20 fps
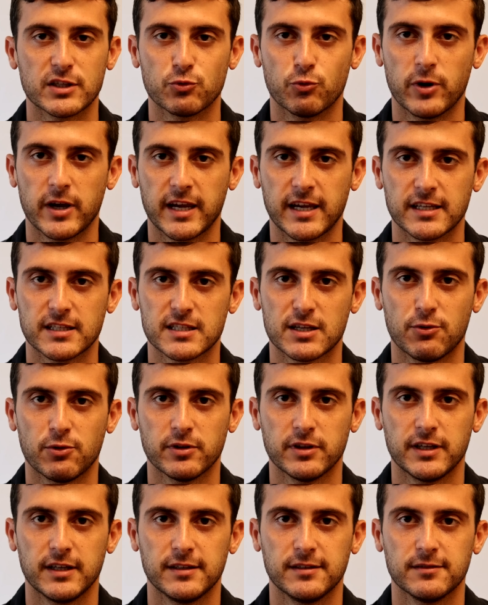wicked,
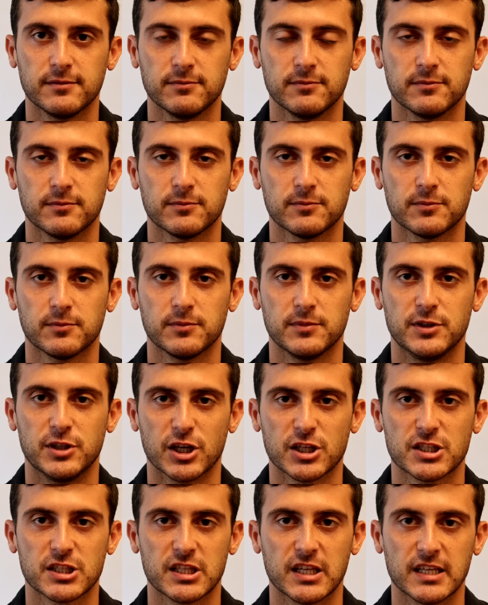someone that
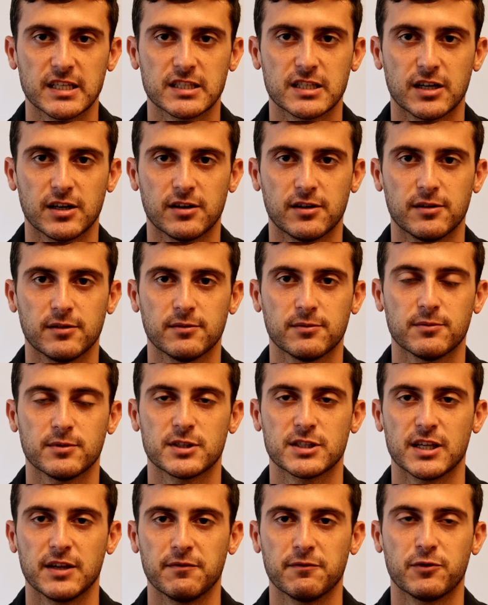does things that are
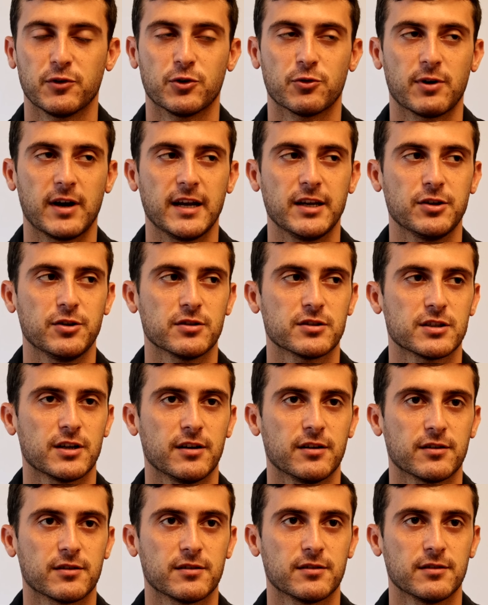sinful, right? You can
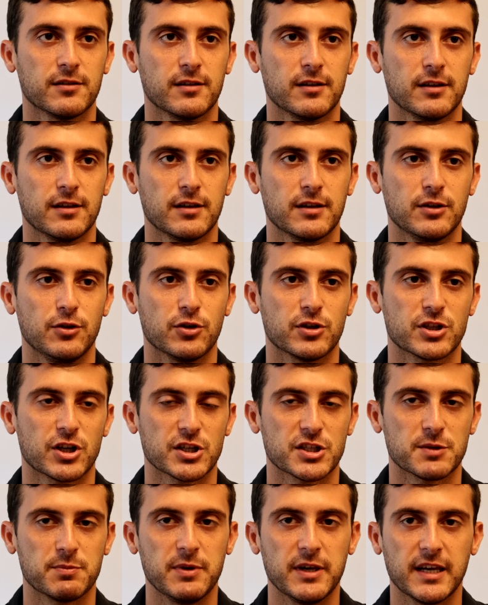
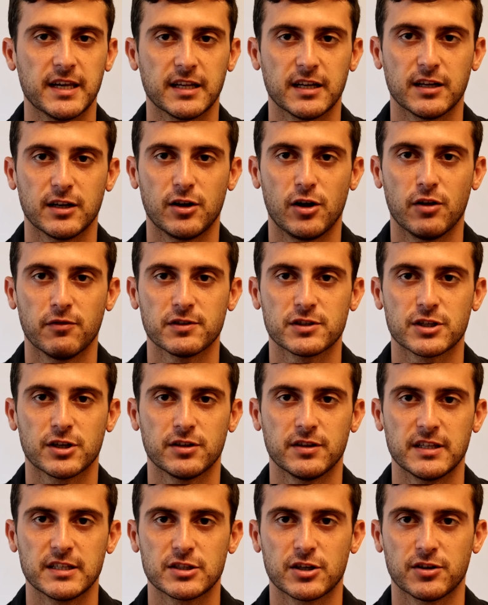start speaking, and all of a
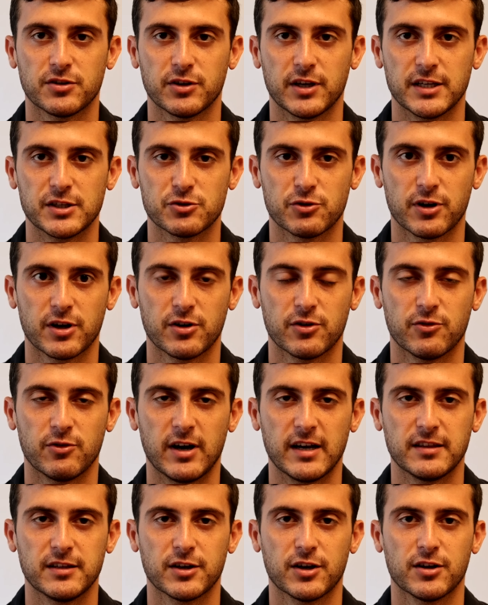sudden they start to get triggered,
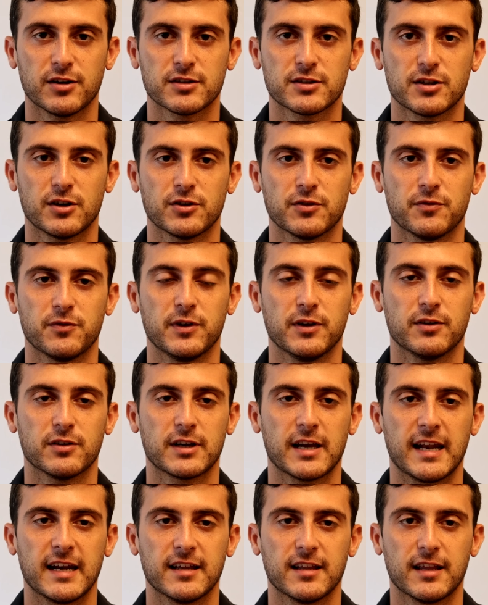right? They're gonna start to feel
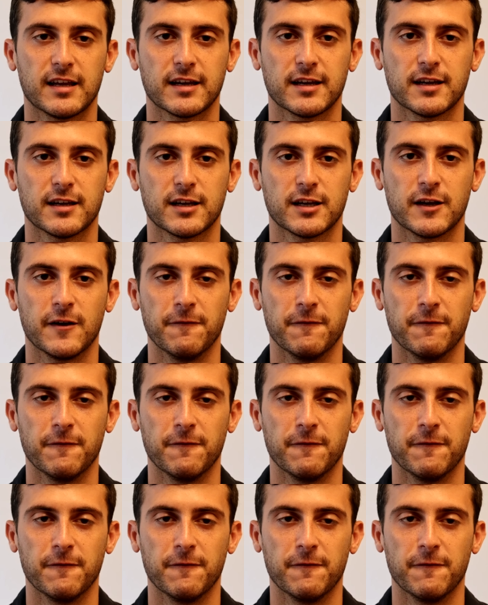kind of like